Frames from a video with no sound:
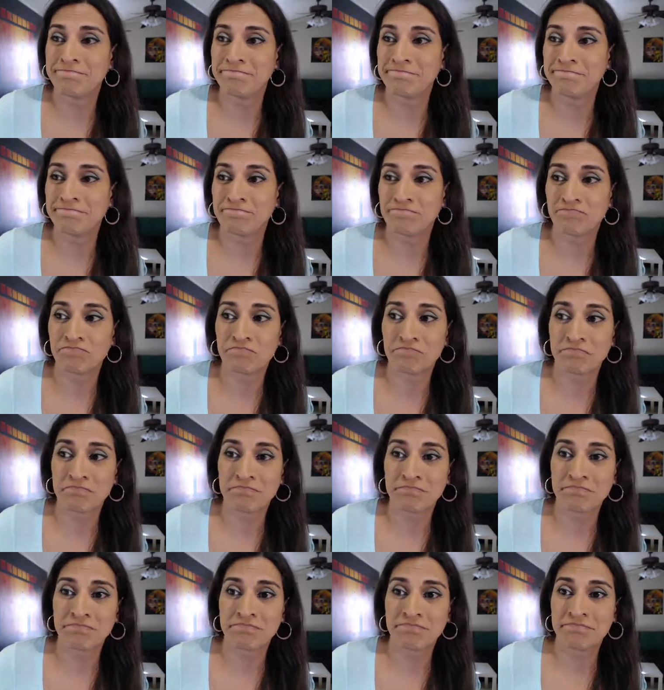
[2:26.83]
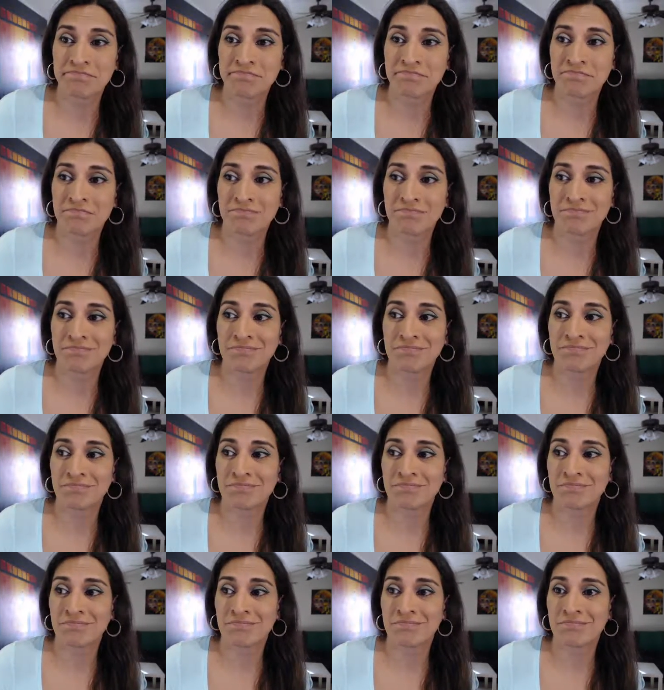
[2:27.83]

Nobody speaks.